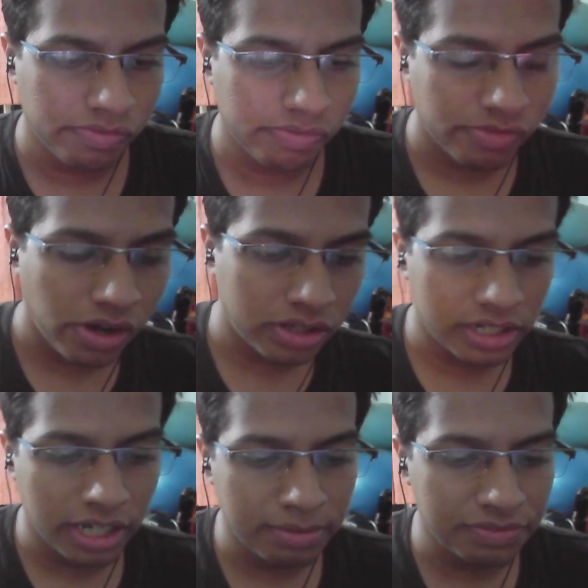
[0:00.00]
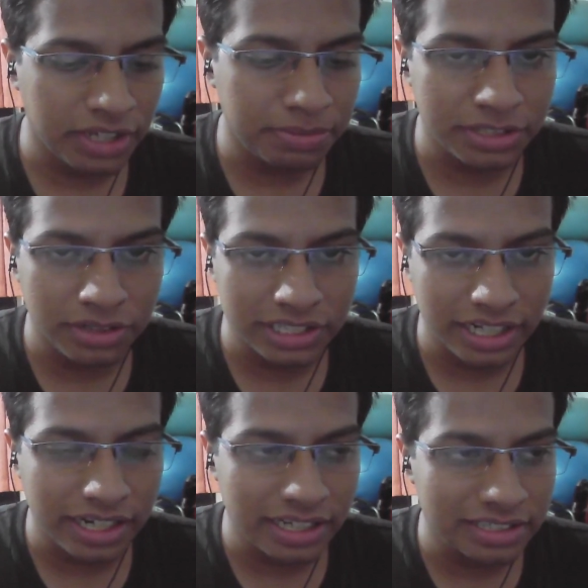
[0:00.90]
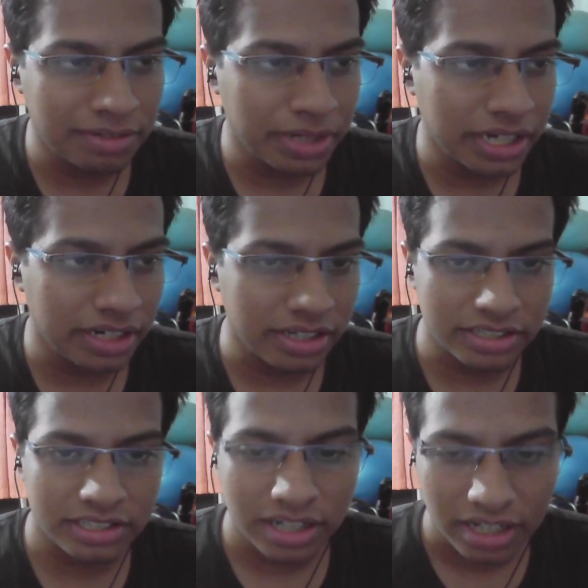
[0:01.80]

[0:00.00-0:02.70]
Oh, the name of the episode is Endings and Beginnings.